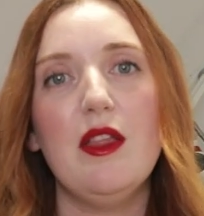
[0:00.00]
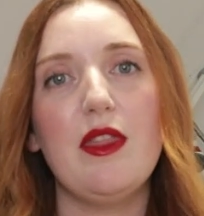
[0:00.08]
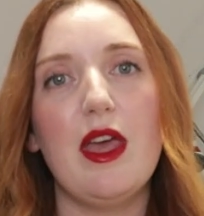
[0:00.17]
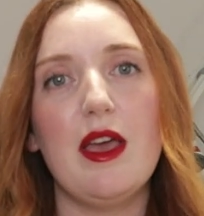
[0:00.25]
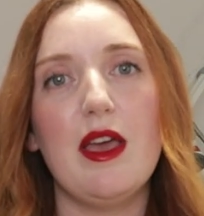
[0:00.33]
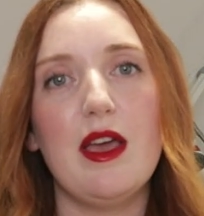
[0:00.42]

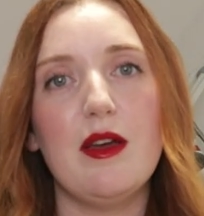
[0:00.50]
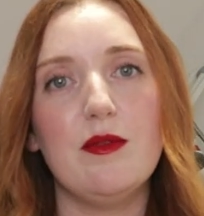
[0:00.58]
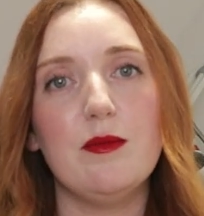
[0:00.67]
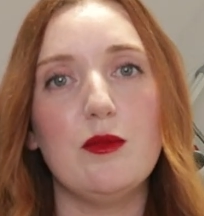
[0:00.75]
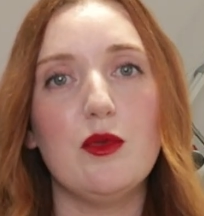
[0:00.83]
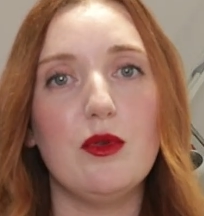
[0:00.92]
they're
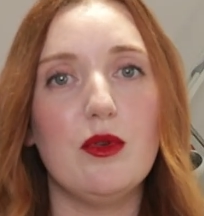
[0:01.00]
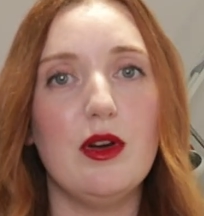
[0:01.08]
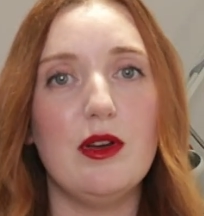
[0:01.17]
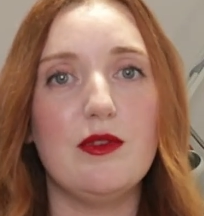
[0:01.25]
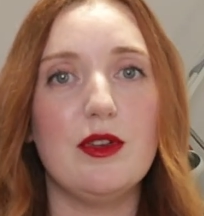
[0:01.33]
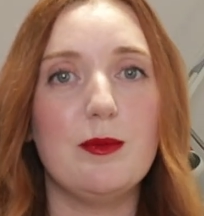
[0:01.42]
more
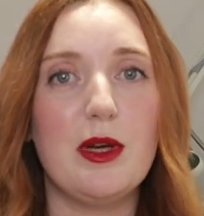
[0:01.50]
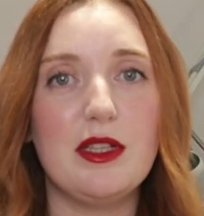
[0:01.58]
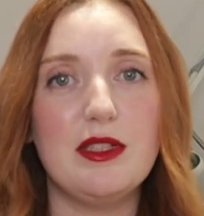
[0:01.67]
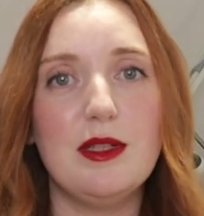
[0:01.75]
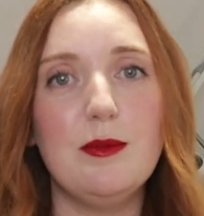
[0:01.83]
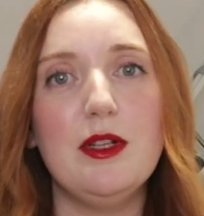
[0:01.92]
of a
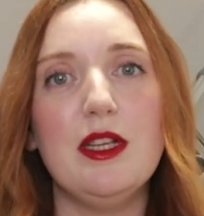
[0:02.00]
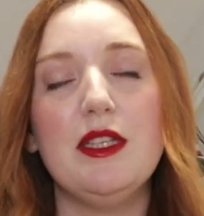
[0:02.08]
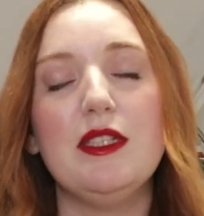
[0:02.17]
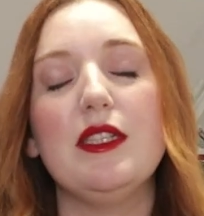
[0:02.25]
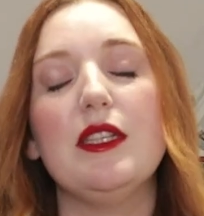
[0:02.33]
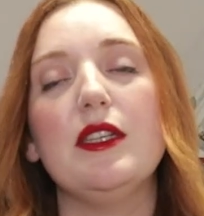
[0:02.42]

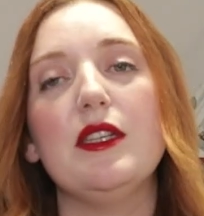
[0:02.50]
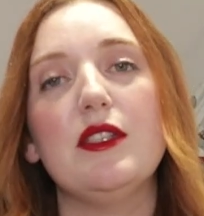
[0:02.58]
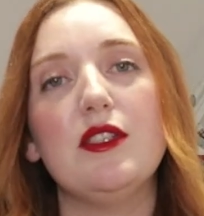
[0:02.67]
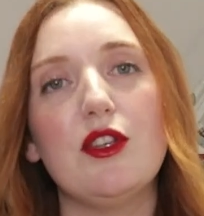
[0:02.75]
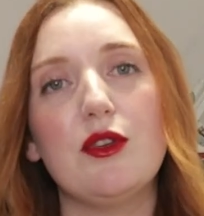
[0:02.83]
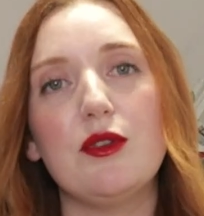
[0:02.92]
biostimulator,
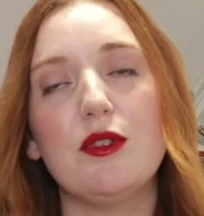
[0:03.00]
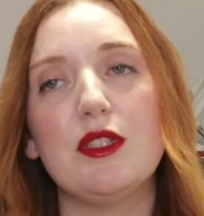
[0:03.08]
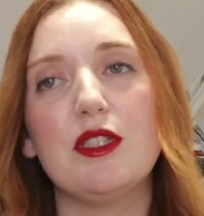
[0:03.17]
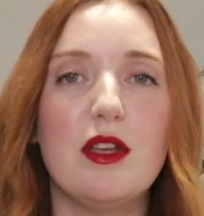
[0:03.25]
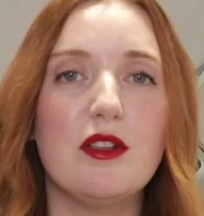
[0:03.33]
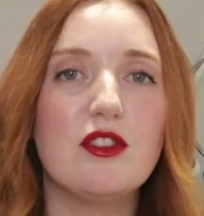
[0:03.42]
so
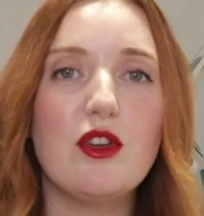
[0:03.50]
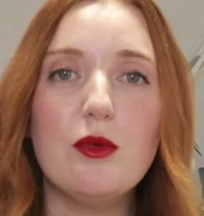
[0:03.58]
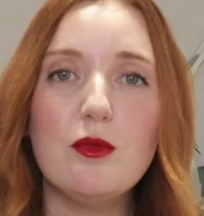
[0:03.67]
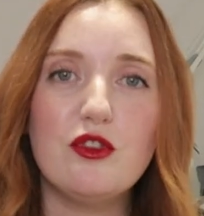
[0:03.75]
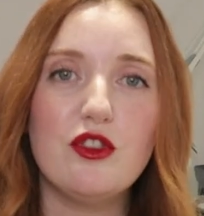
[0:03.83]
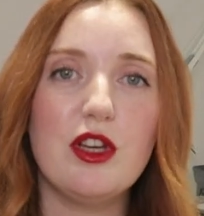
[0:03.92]
is a
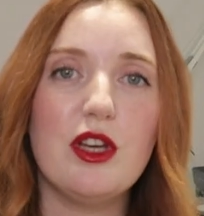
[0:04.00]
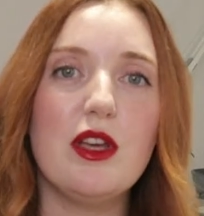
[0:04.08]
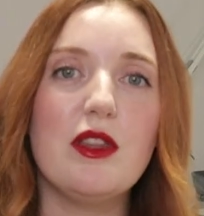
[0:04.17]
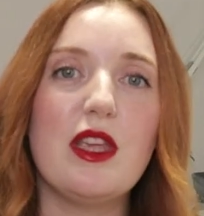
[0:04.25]
Sculptra.